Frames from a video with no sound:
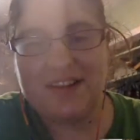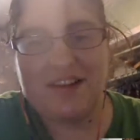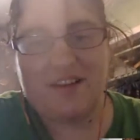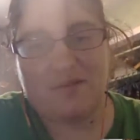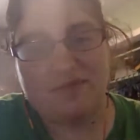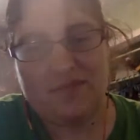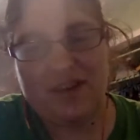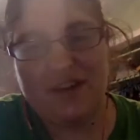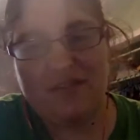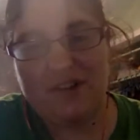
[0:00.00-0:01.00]

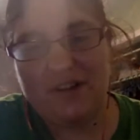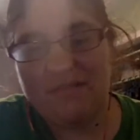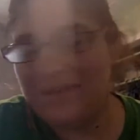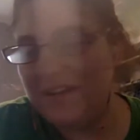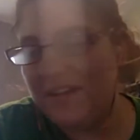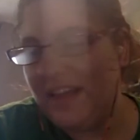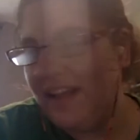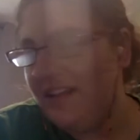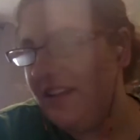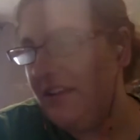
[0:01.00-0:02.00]
kind of your
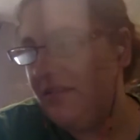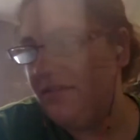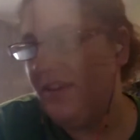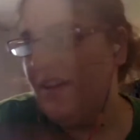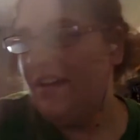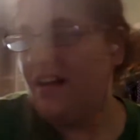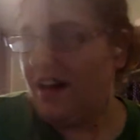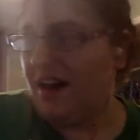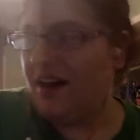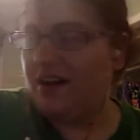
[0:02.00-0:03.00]
collective
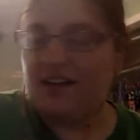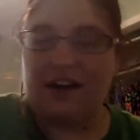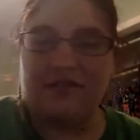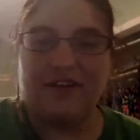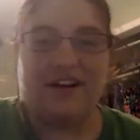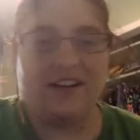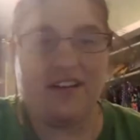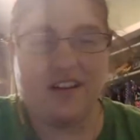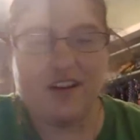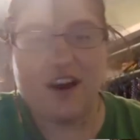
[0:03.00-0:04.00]

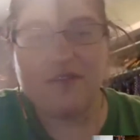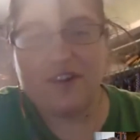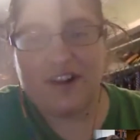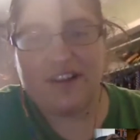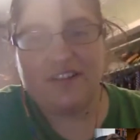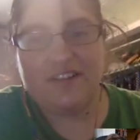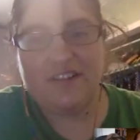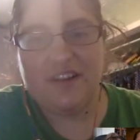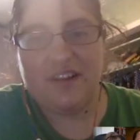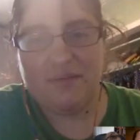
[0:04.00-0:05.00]
governess,
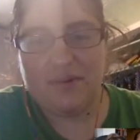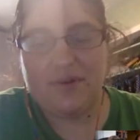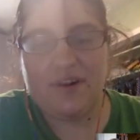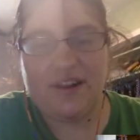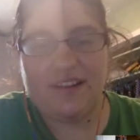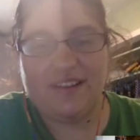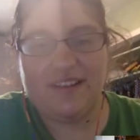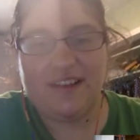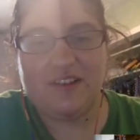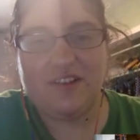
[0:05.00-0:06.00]
Prudence,
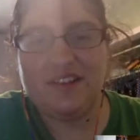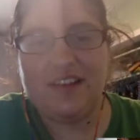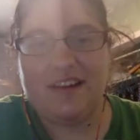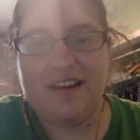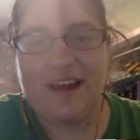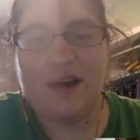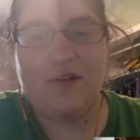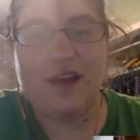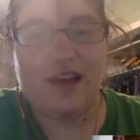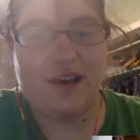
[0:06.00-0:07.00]
and she's like,
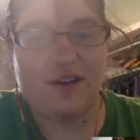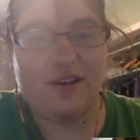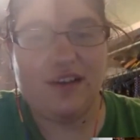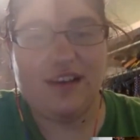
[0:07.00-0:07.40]
now,